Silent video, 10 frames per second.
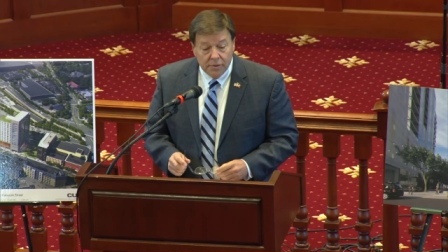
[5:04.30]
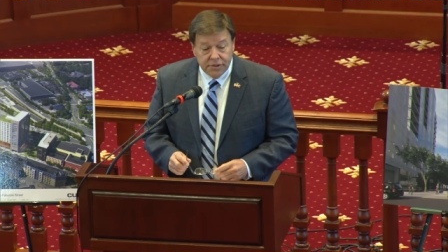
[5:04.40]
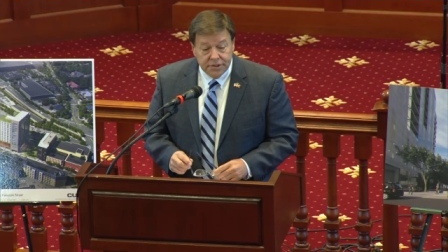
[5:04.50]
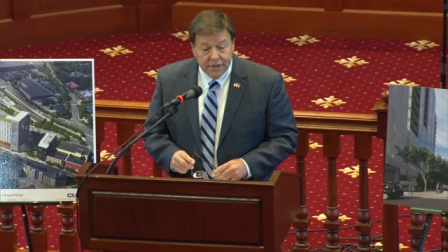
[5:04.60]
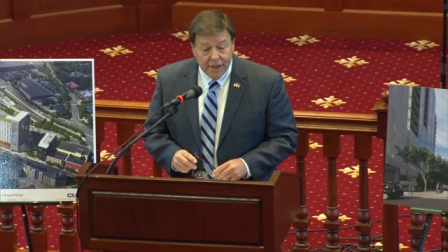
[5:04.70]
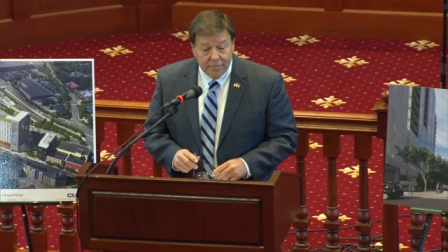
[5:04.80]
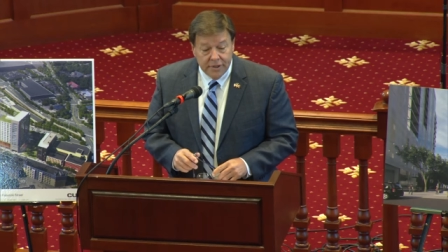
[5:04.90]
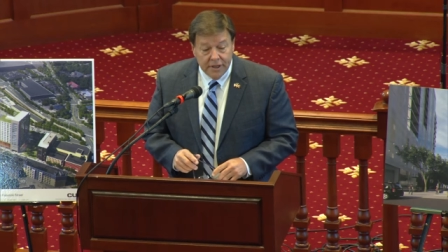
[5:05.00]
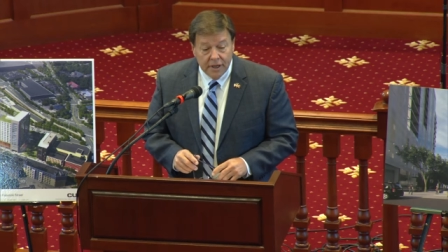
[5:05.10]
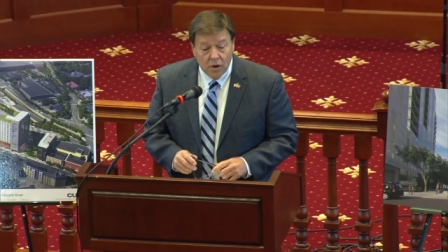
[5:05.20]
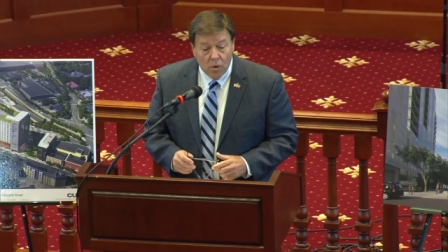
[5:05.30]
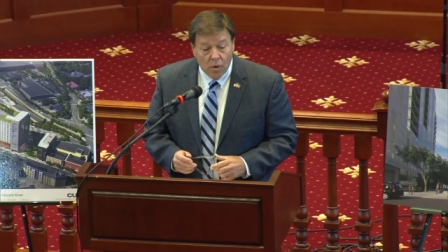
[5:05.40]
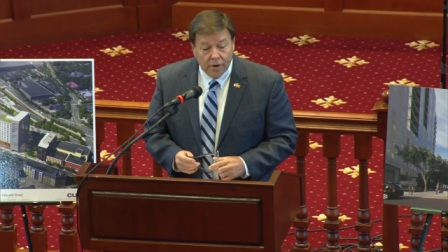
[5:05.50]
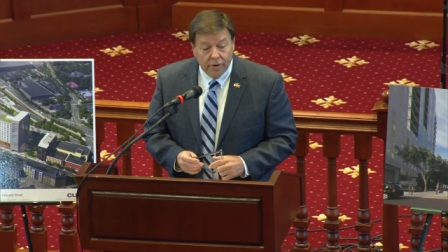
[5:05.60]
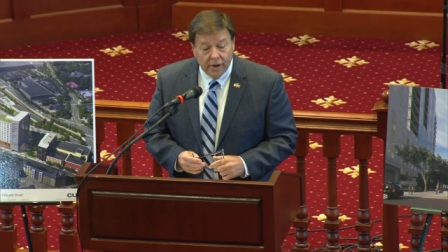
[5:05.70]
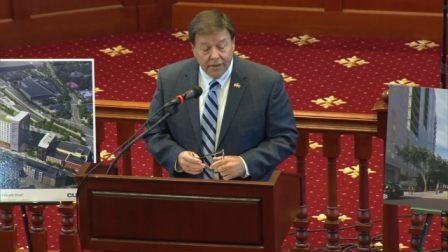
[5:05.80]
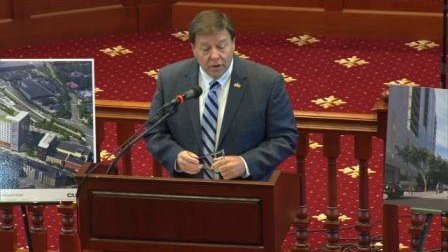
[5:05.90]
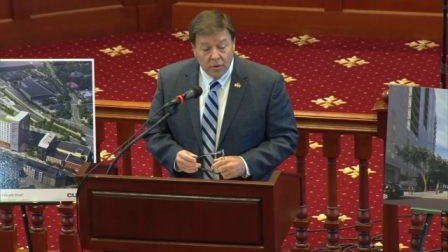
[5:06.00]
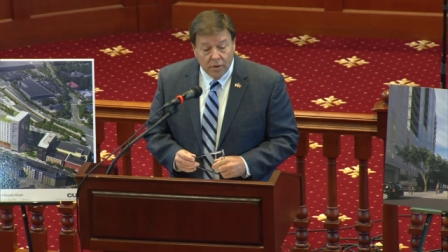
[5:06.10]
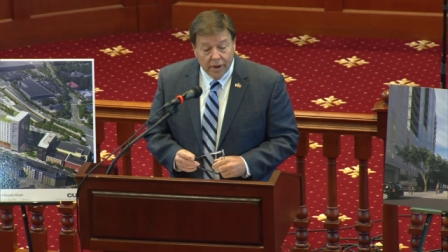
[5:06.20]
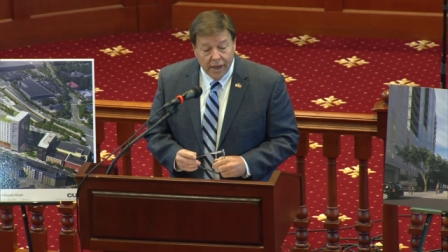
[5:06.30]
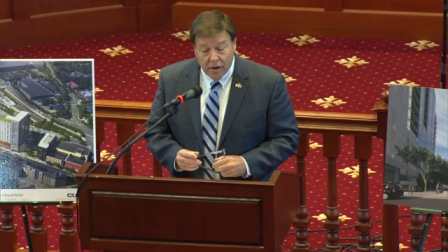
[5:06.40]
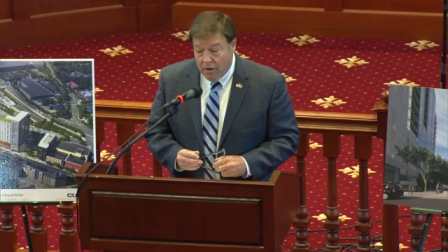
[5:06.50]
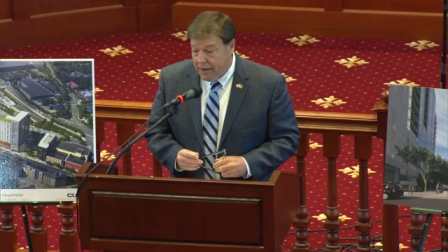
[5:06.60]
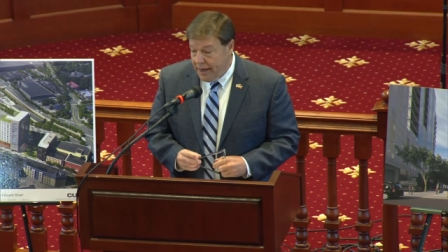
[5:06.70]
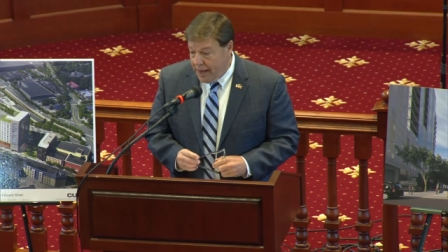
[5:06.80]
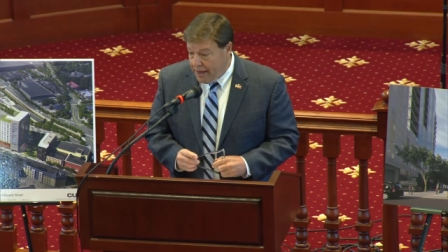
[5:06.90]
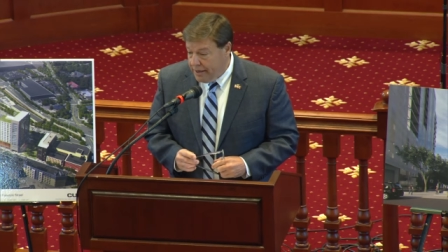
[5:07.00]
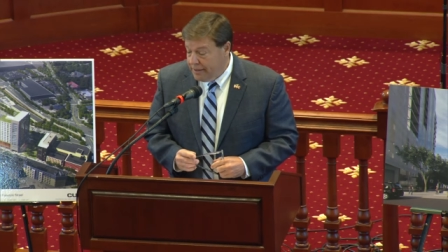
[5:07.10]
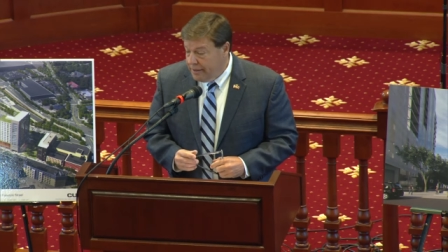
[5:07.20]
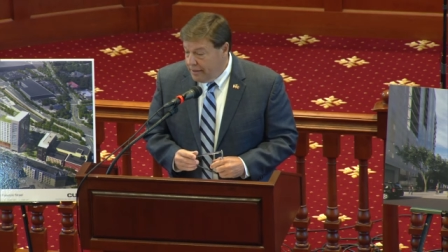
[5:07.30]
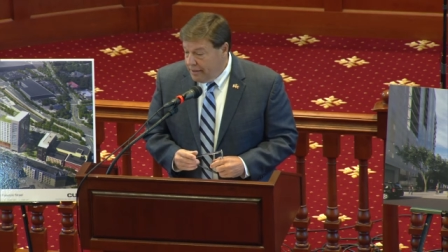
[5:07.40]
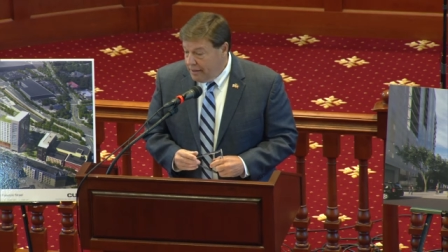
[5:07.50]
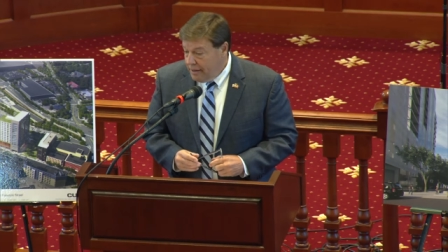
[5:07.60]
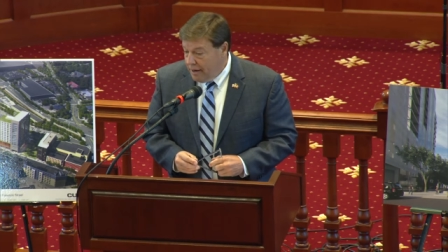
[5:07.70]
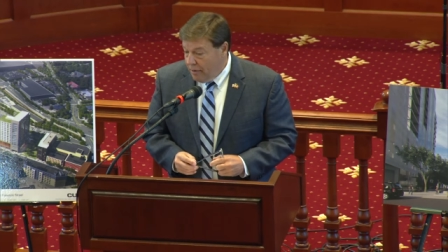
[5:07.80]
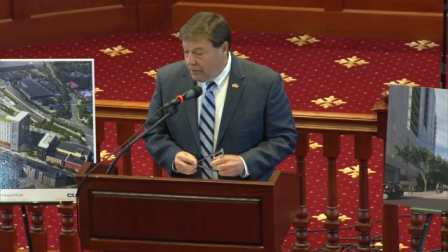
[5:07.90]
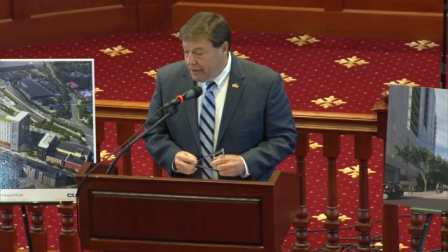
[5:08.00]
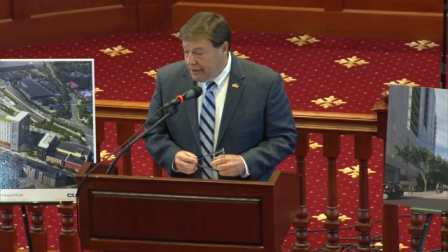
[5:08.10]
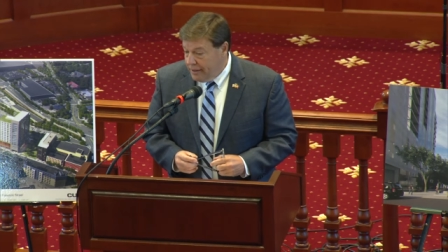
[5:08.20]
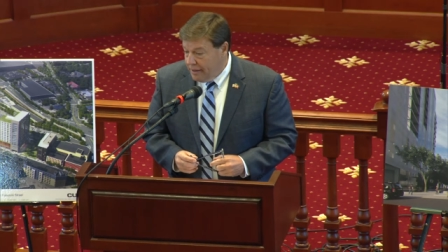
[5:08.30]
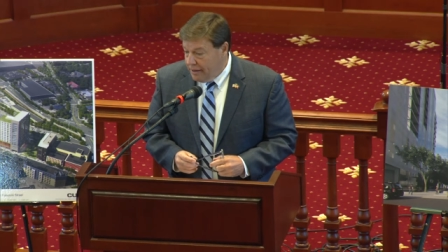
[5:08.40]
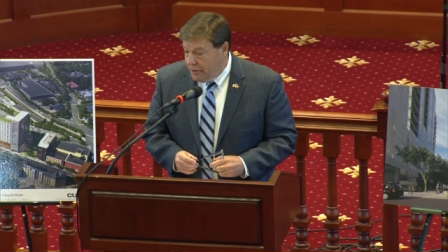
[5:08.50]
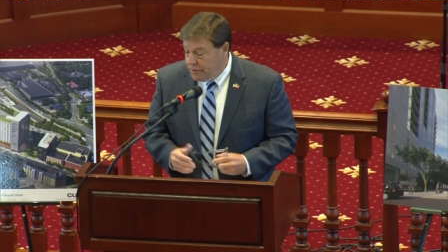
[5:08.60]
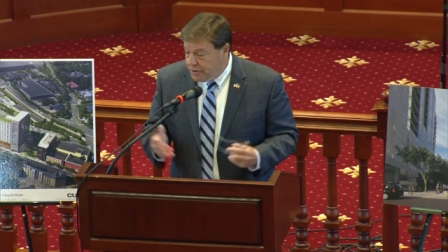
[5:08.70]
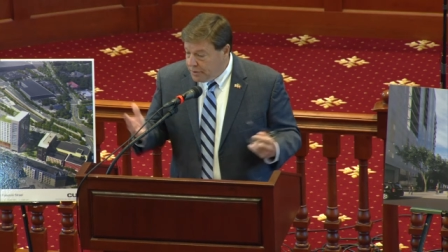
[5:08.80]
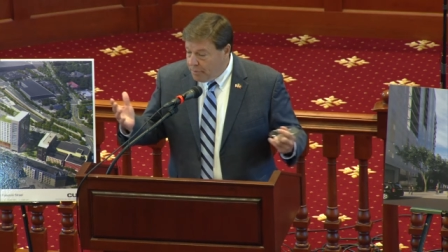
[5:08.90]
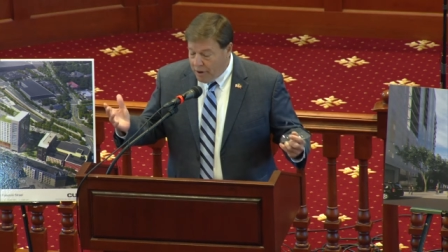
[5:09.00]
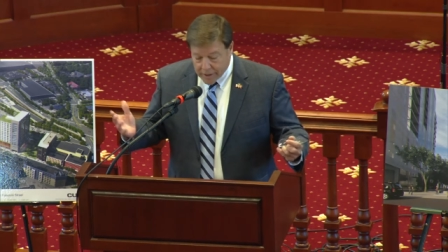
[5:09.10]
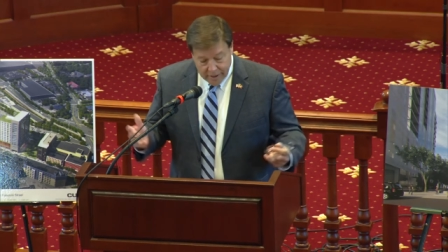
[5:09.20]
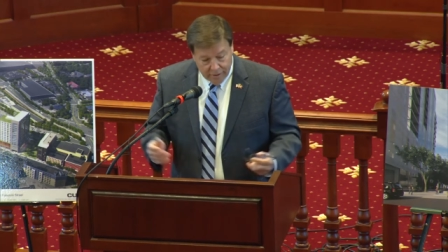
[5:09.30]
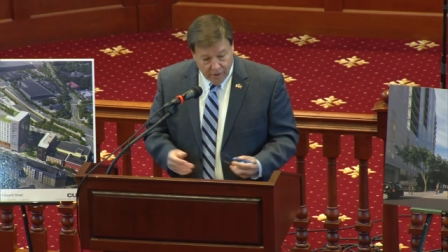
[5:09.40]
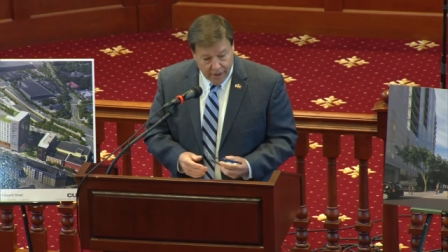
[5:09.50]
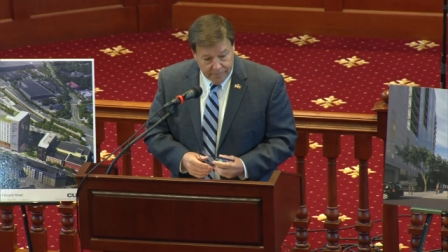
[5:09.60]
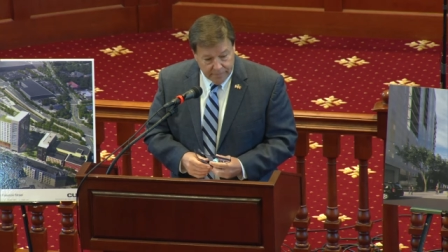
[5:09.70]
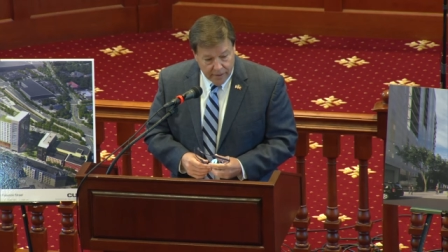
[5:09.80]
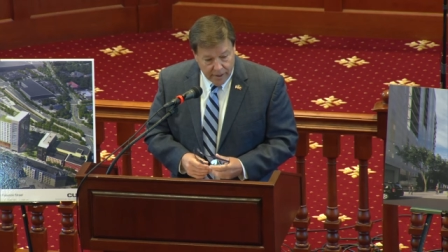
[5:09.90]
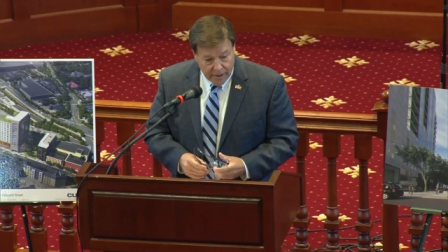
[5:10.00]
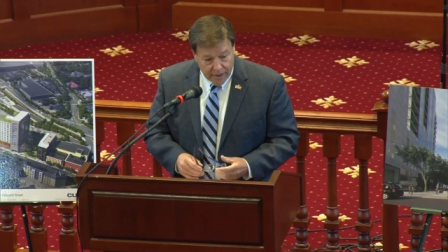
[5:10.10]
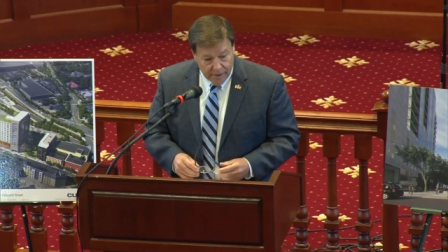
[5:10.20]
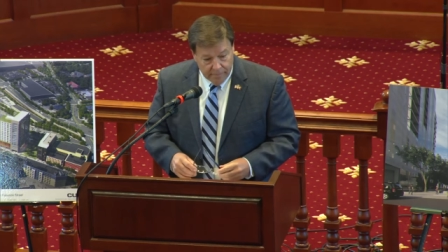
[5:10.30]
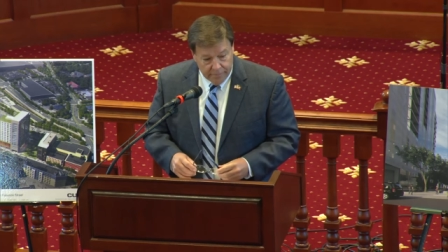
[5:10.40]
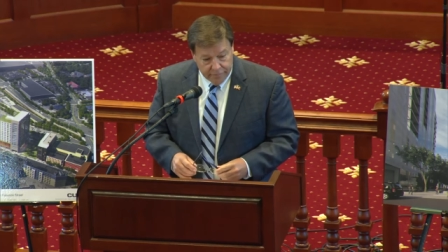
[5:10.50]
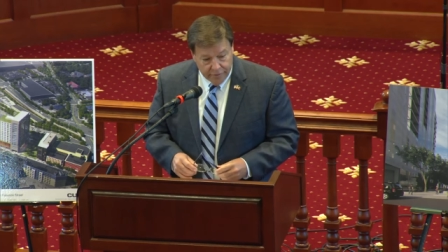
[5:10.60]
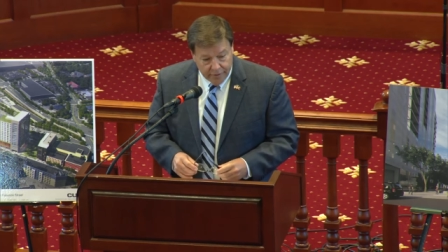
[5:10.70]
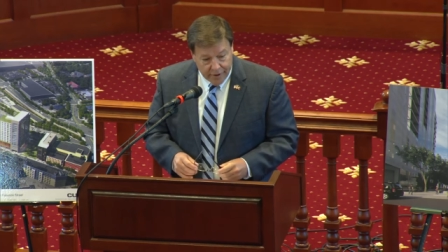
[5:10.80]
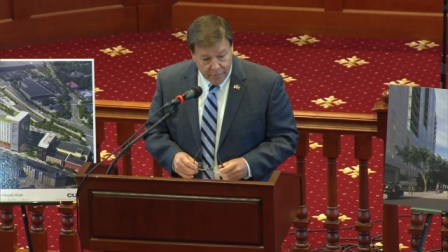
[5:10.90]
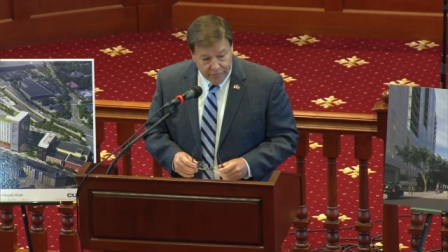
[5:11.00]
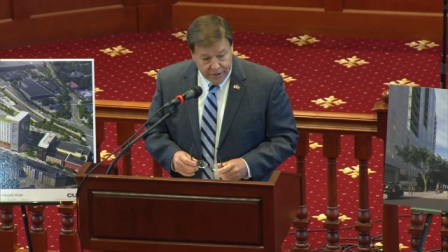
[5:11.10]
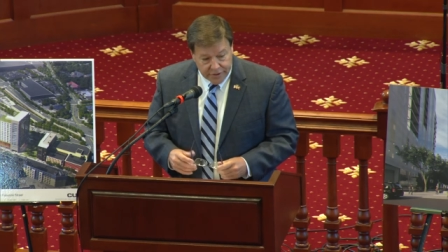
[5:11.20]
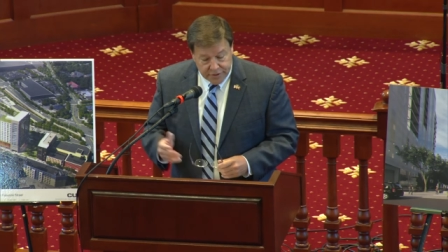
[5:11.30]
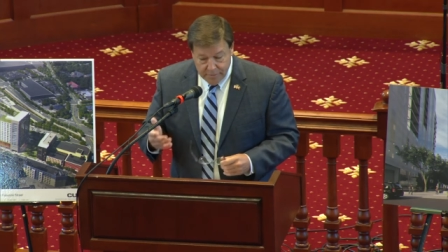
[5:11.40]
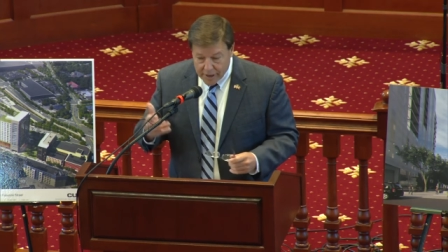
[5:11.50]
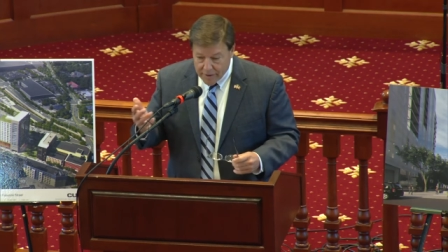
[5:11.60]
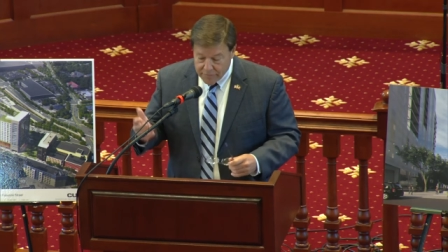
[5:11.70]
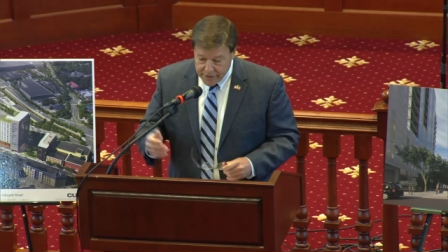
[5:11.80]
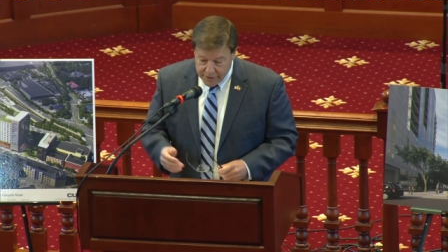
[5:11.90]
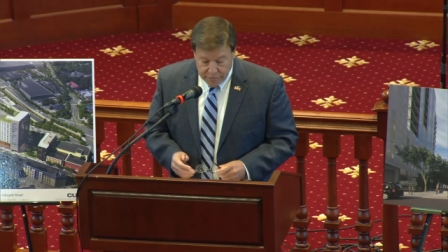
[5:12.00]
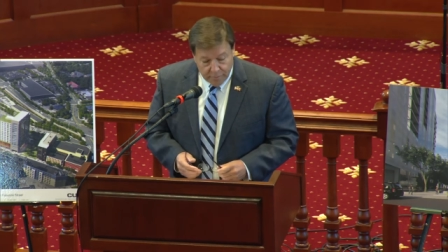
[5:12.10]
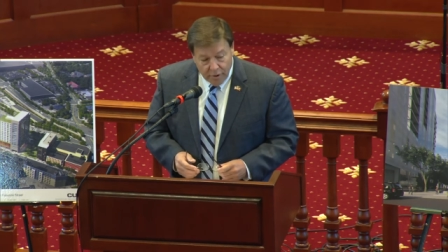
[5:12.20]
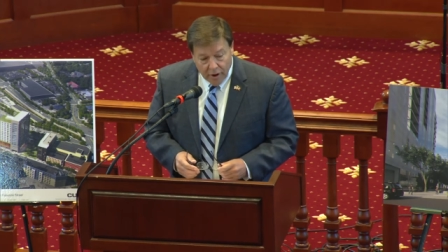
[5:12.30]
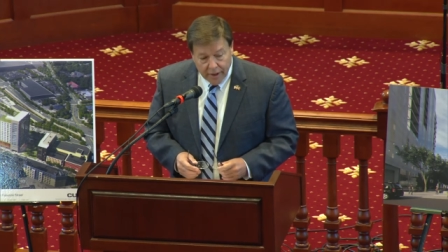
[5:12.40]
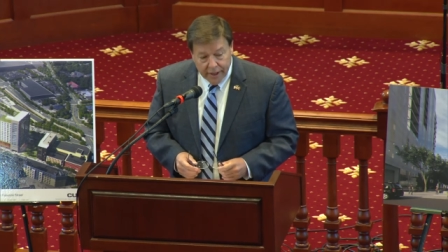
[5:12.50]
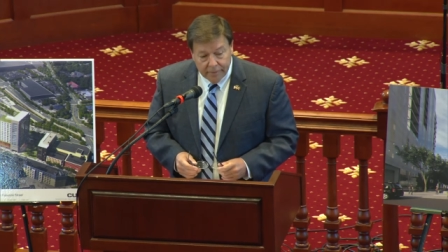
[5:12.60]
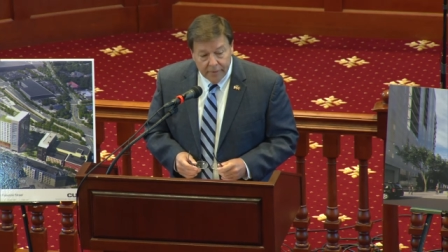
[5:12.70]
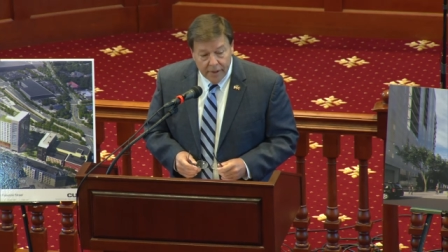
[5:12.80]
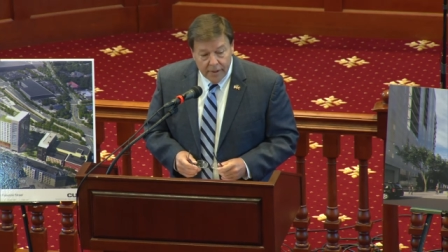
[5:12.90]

which is the empty corner at the corner Hancock and Hannon, currently uh, used as a parking lot um, for a number of years to make up for the interim parking.